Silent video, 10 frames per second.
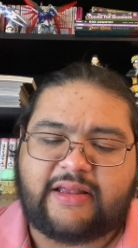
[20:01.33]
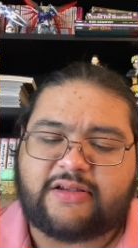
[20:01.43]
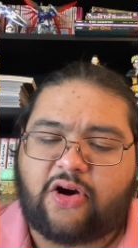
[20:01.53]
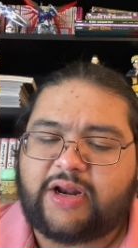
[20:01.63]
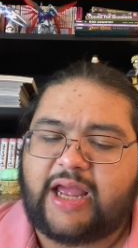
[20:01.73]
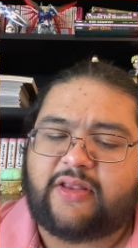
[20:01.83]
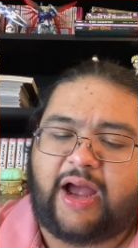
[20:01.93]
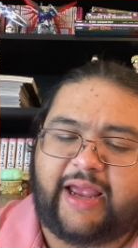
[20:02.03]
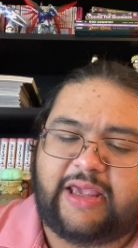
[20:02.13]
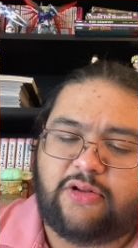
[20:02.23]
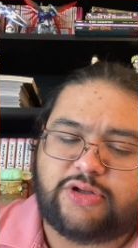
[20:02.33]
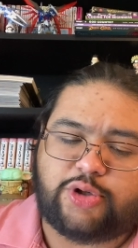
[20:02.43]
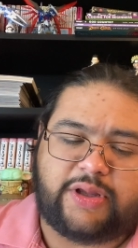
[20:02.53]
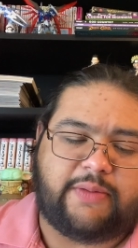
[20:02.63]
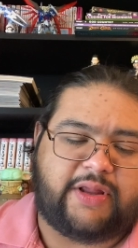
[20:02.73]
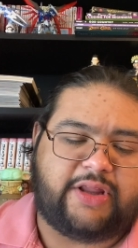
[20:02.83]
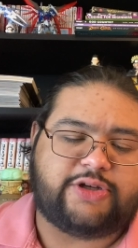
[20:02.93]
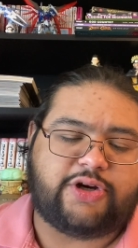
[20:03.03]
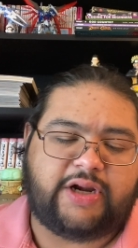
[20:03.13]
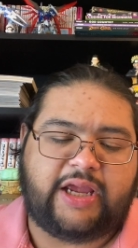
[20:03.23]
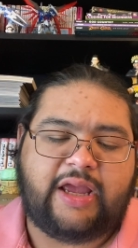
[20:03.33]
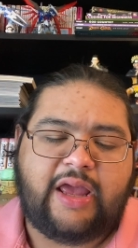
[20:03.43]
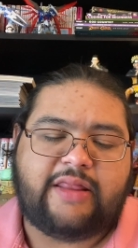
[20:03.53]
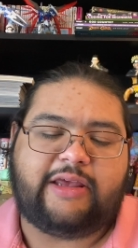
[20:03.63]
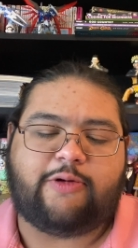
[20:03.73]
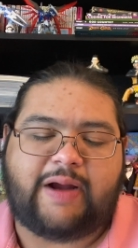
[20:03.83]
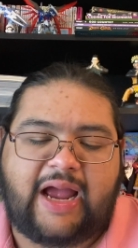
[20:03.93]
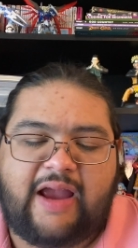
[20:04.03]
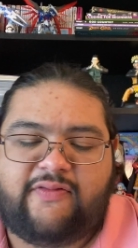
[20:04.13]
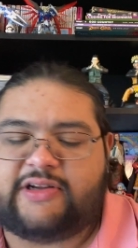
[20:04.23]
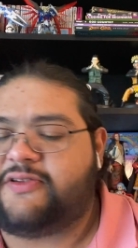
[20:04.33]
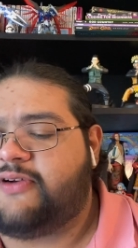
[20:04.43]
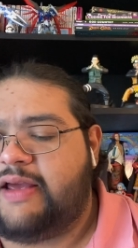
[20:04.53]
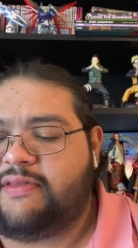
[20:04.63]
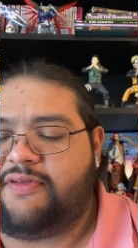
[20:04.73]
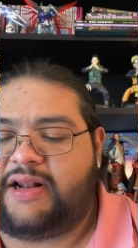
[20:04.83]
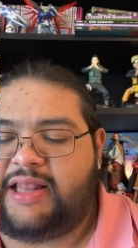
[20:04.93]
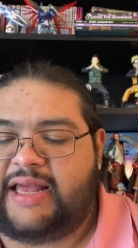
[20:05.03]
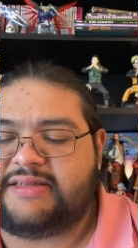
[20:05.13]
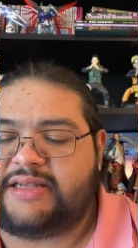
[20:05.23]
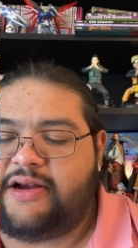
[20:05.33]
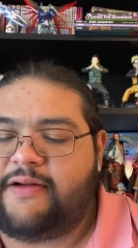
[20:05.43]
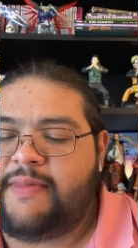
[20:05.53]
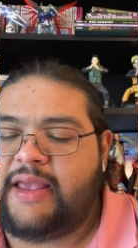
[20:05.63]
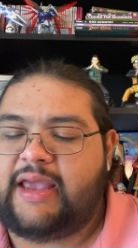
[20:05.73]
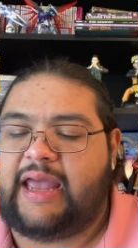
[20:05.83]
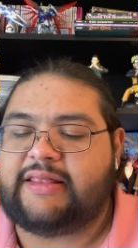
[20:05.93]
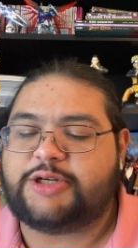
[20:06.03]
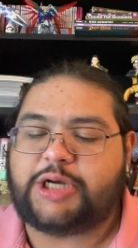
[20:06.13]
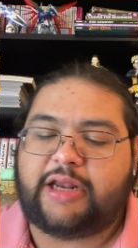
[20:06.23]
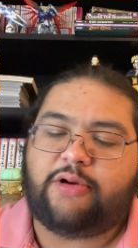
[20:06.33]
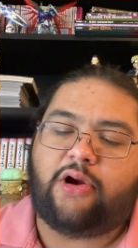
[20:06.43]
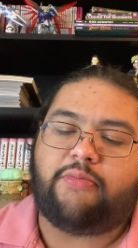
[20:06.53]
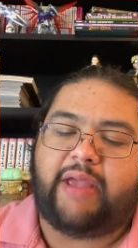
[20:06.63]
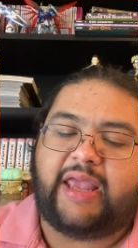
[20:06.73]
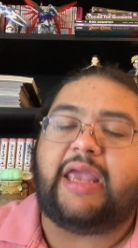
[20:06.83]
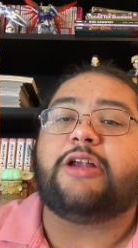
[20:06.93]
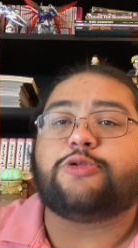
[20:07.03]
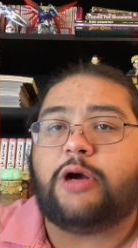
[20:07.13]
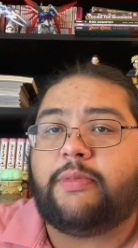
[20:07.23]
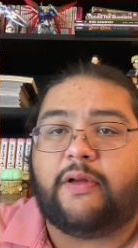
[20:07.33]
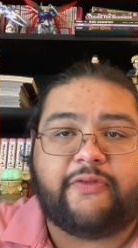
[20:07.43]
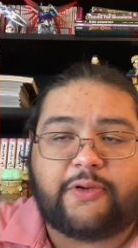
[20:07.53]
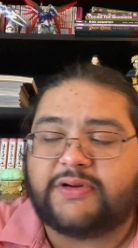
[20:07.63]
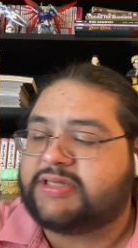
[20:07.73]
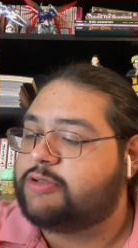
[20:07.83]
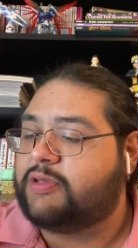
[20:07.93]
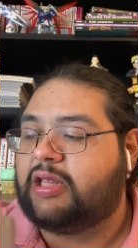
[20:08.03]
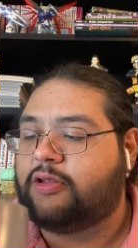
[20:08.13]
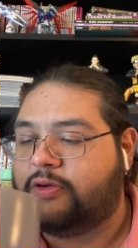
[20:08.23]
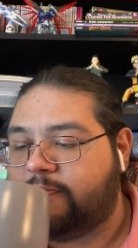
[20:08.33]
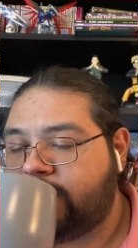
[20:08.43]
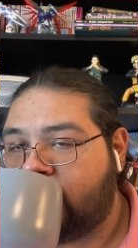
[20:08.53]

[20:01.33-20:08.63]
the Tardad Aiel join them on the journey. They arrive. There's five different clans there, and the Shaido are making trouble. Of course, that's what they do.